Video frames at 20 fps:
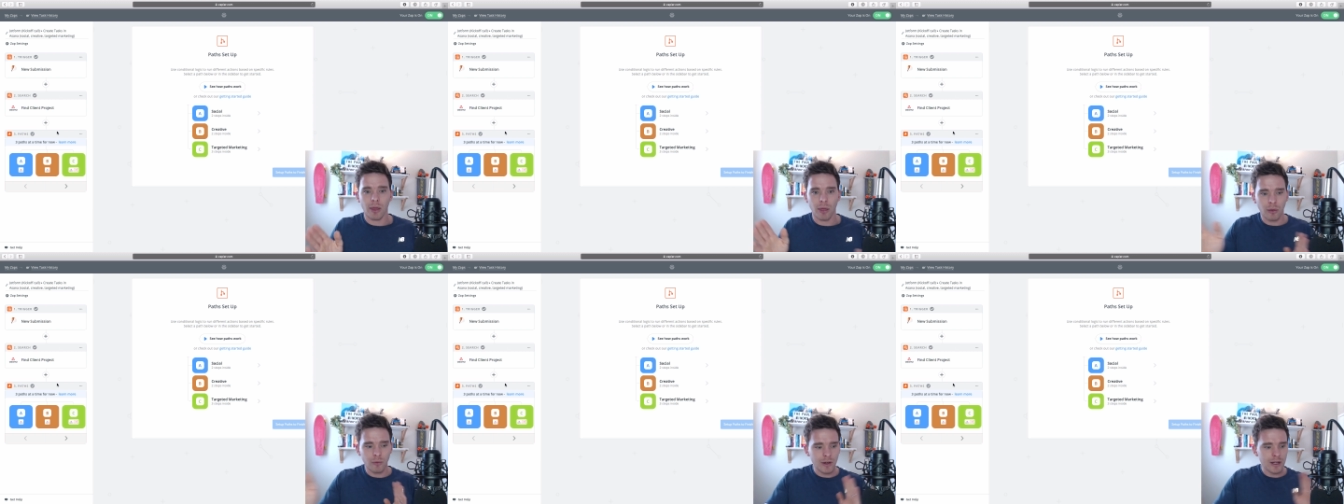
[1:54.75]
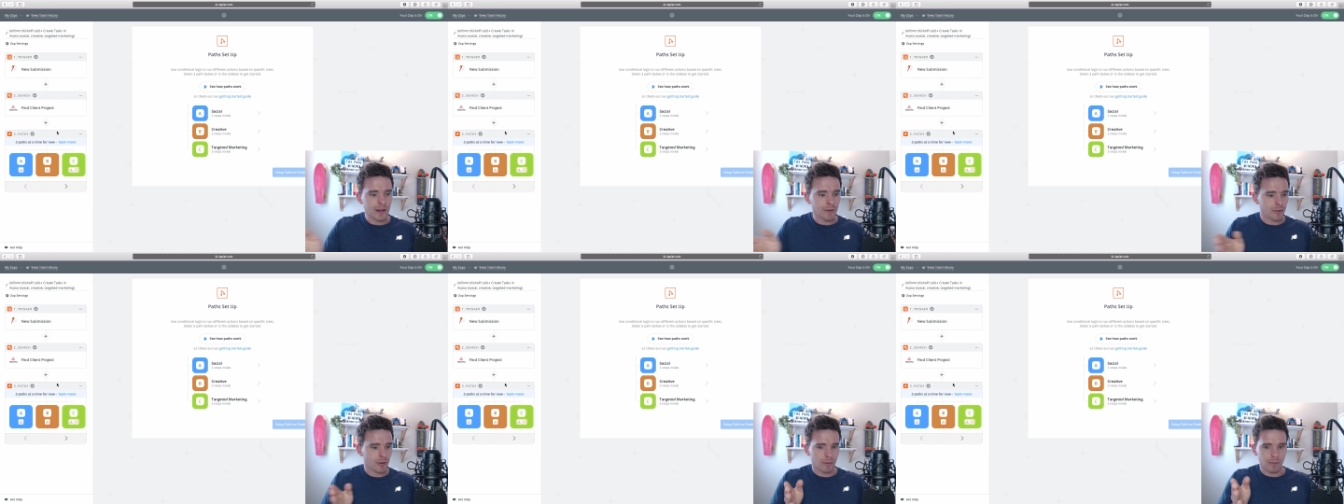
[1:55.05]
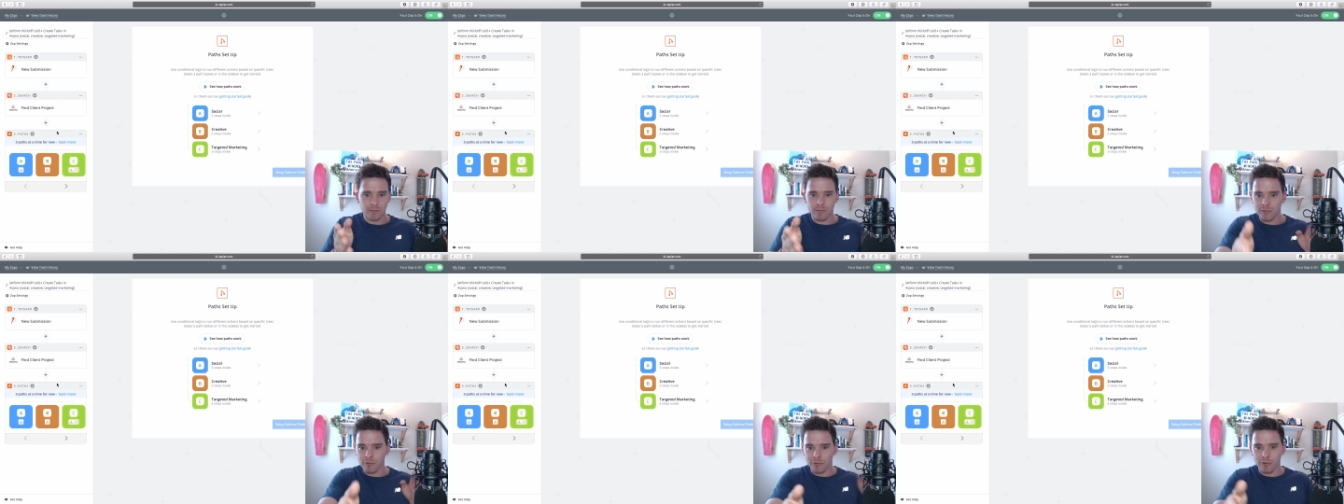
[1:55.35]
three
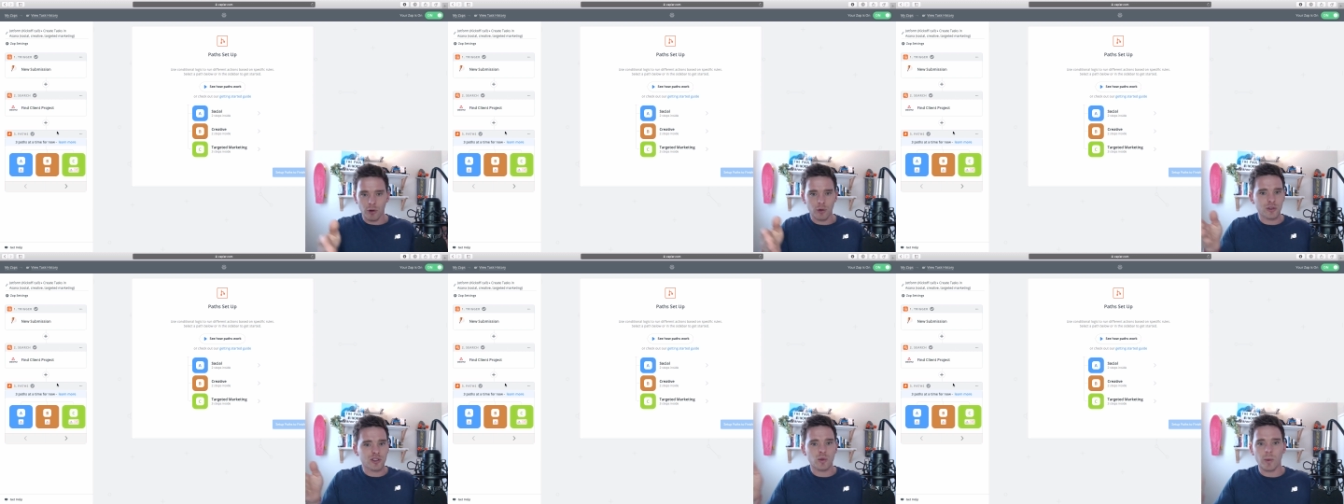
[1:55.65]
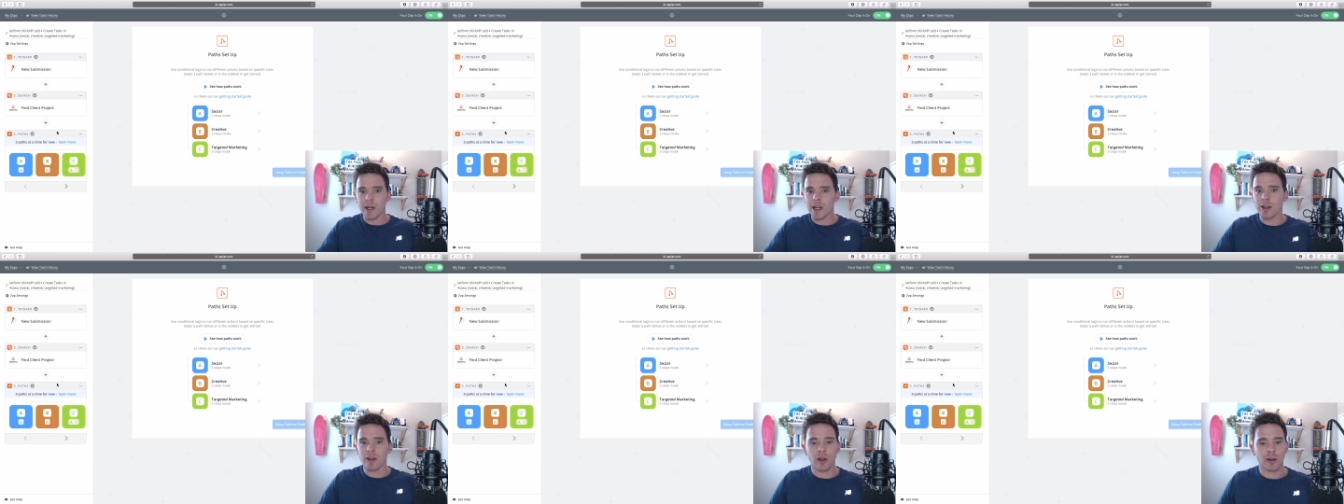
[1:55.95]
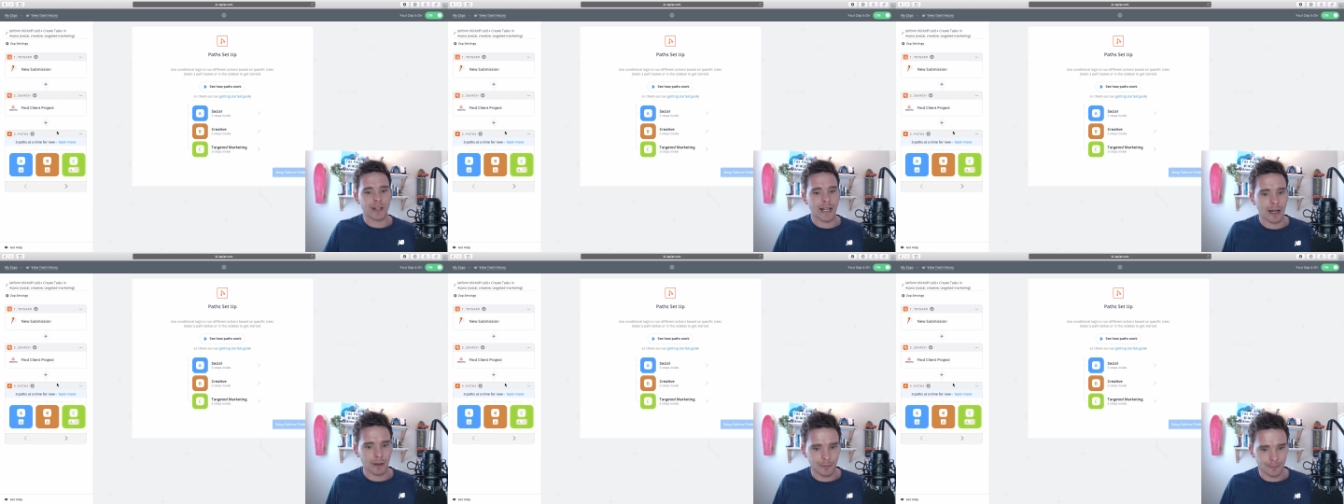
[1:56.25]
different routes we can go
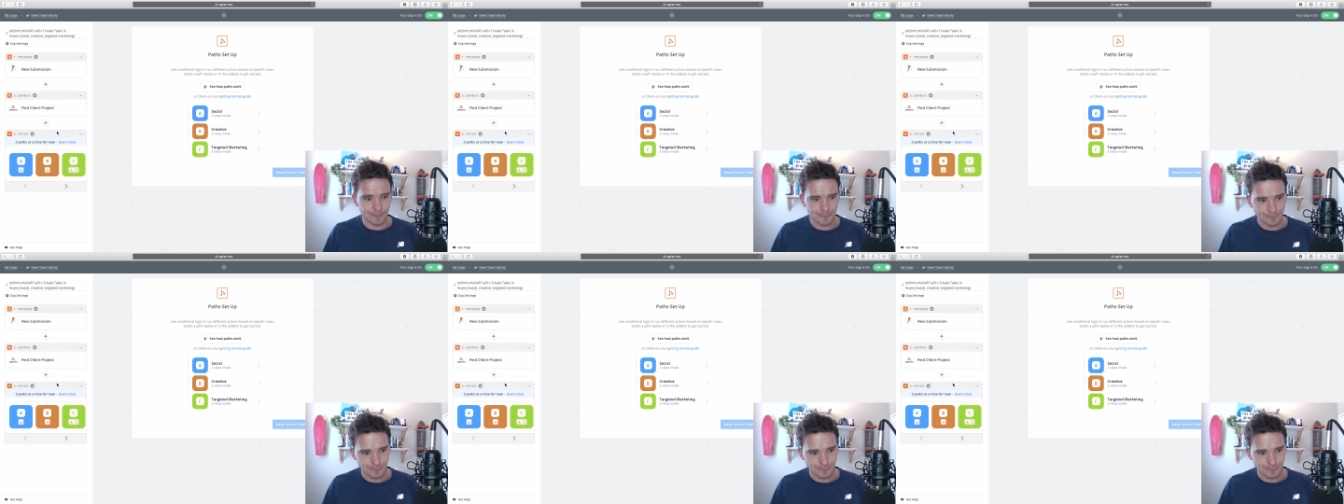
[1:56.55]
down.